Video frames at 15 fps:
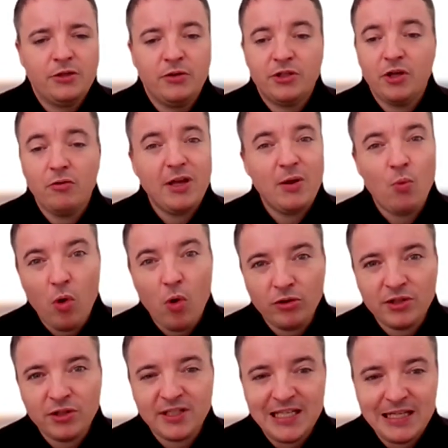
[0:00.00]
So it's only
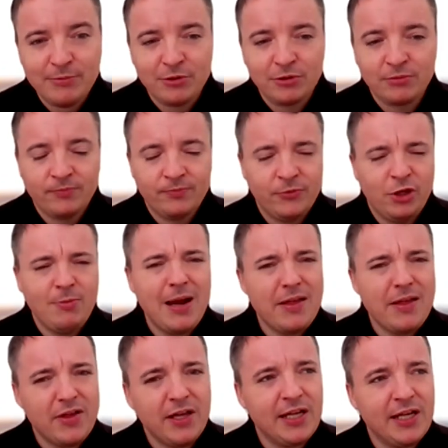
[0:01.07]
1 syllable. You
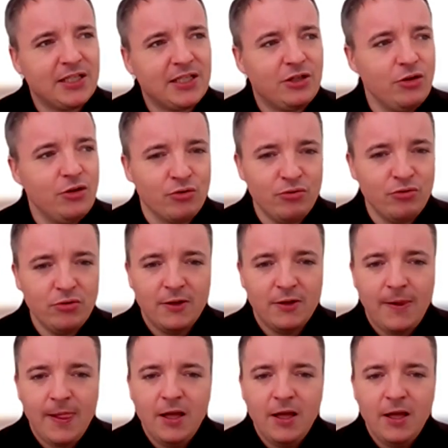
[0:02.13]
might think it's 2.